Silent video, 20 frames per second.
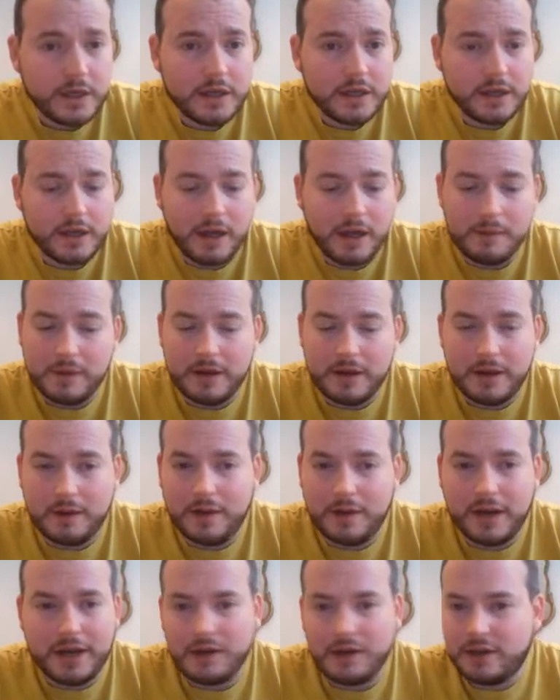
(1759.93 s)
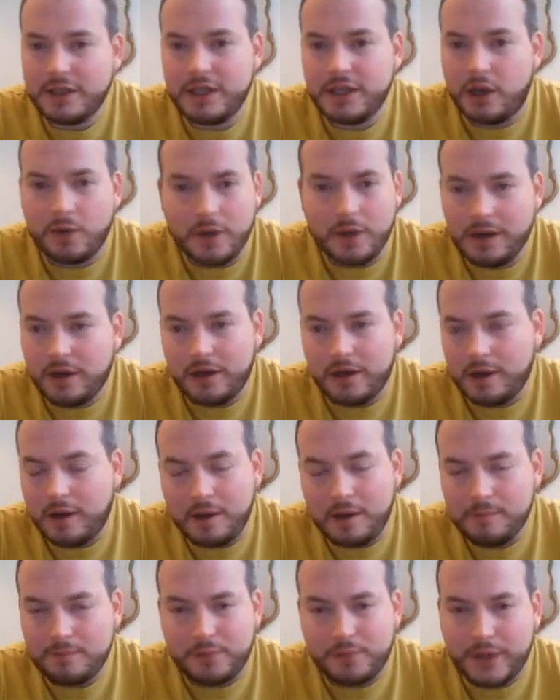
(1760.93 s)

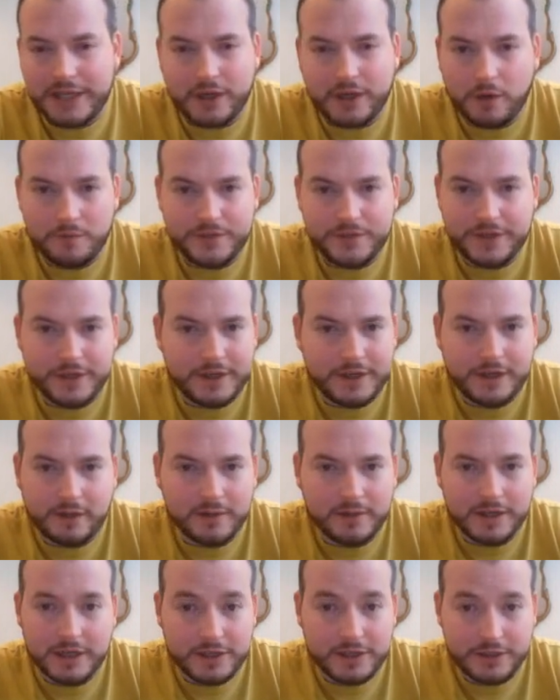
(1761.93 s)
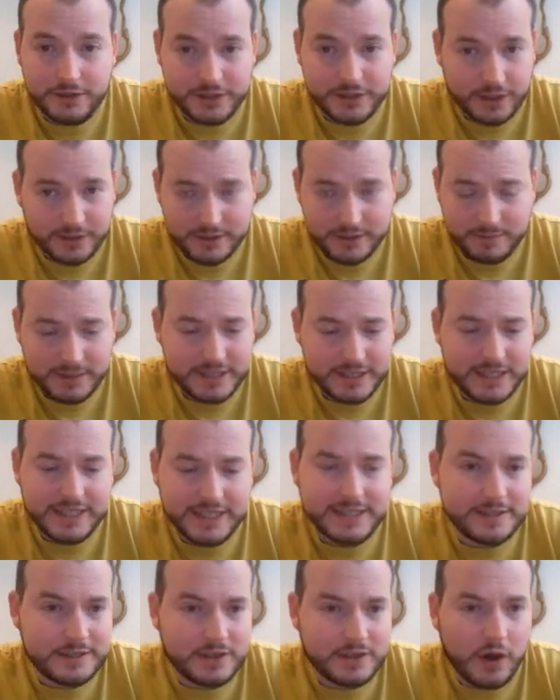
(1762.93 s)
I'm pretty confident I'm going to do so, especially
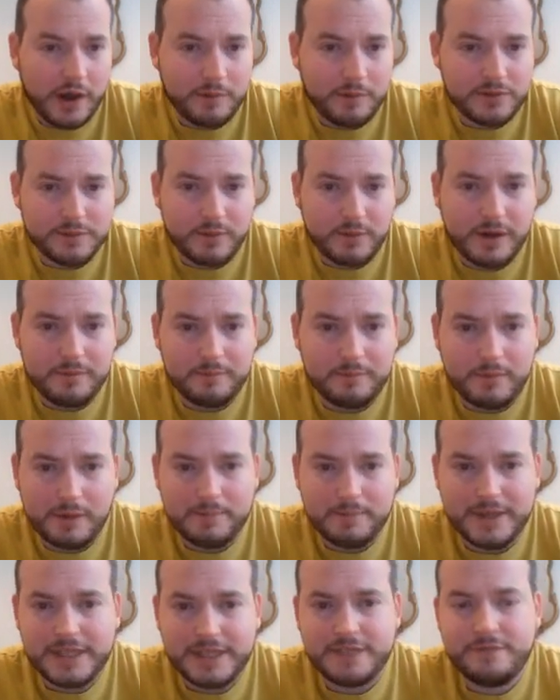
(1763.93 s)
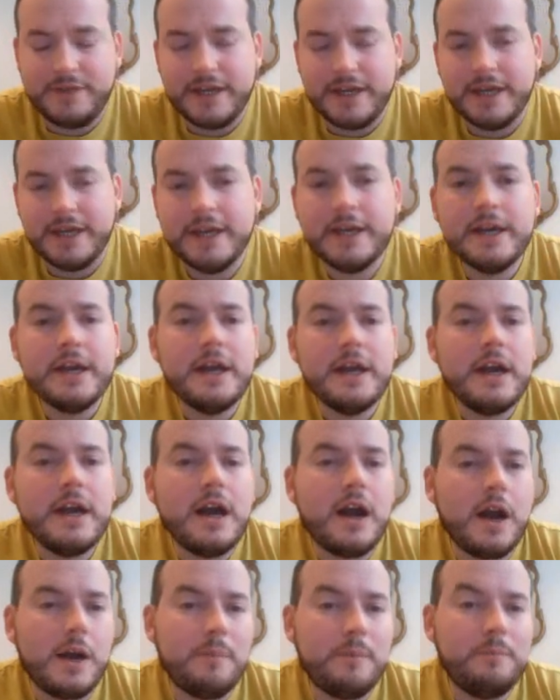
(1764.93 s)
as time was my biggest fear.
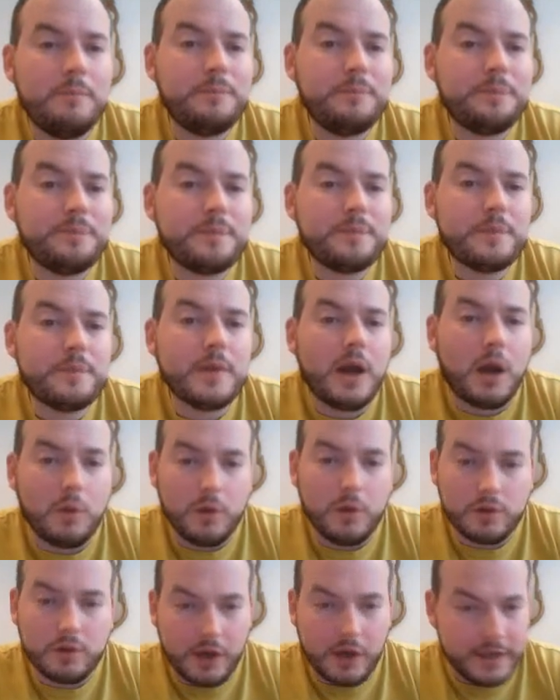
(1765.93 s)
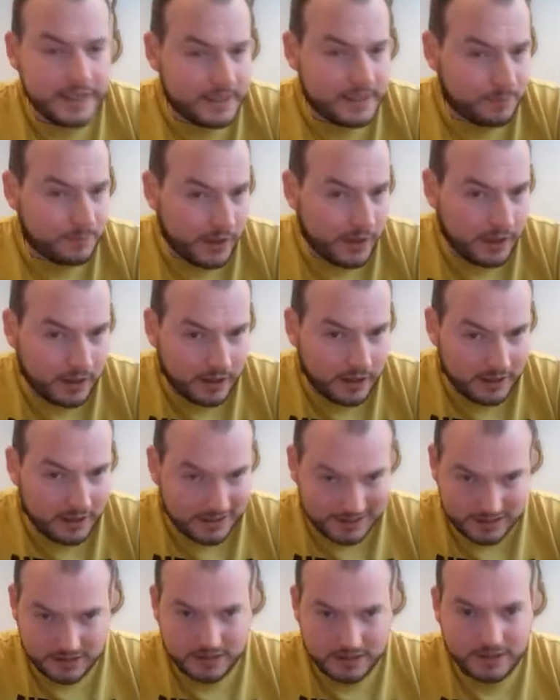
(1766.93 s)
I will note at this point,
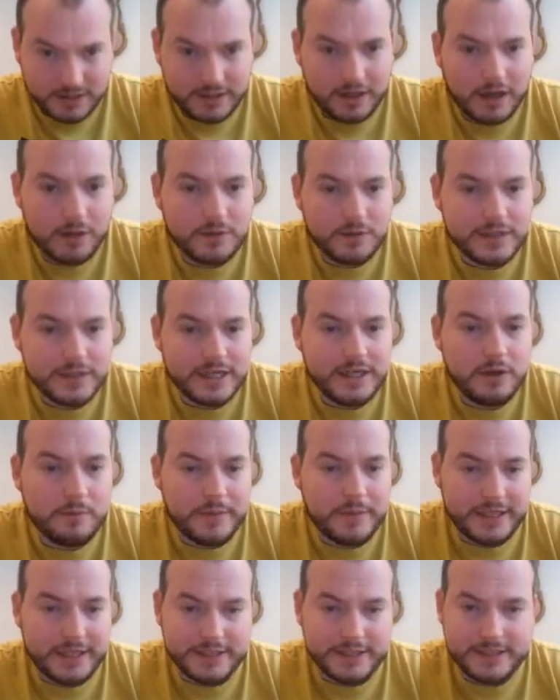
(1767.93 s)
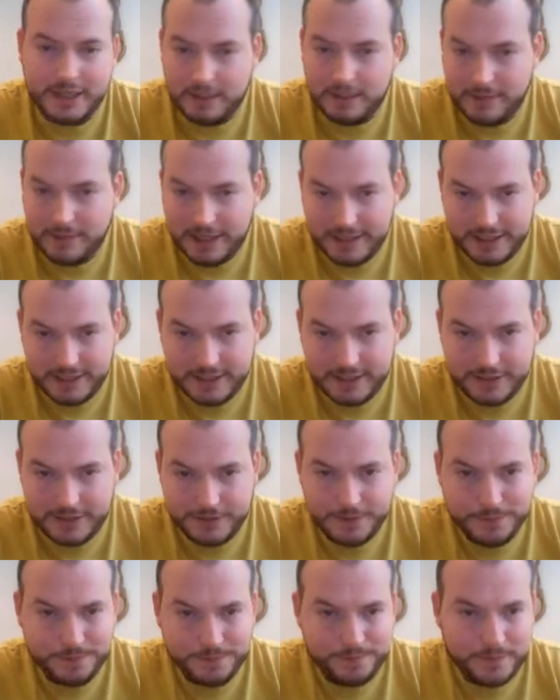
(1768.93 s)
I was a little bit concerned about these
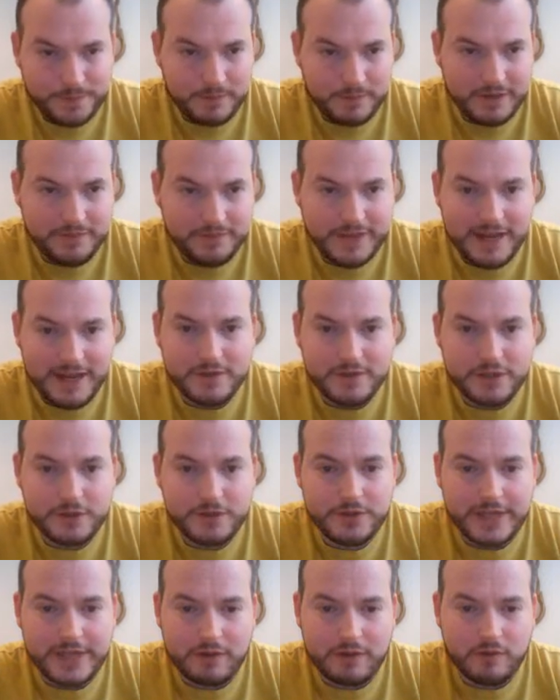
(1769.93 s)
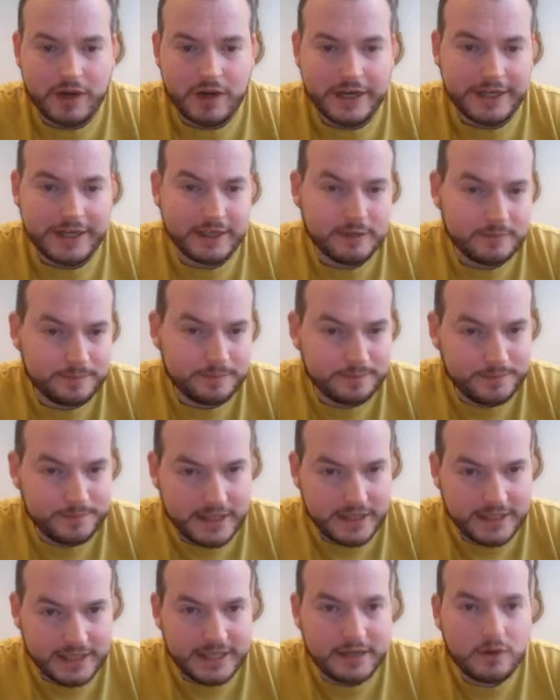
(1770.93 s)
two. I mean, if they ever do get running,
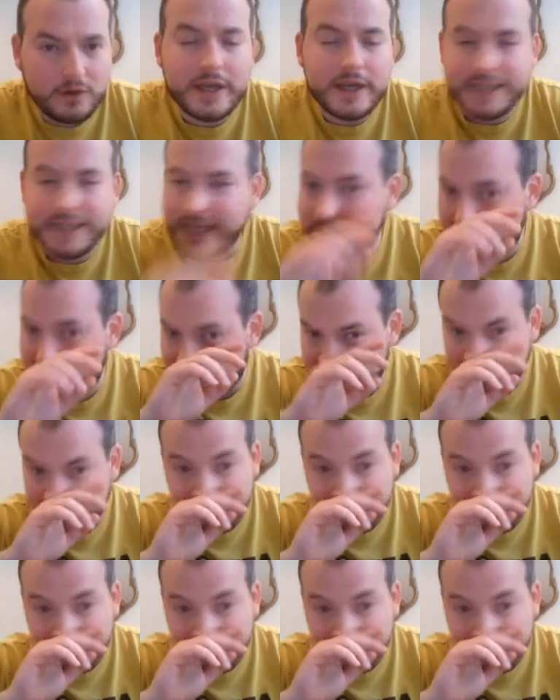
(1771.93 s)
they're quite dangerous.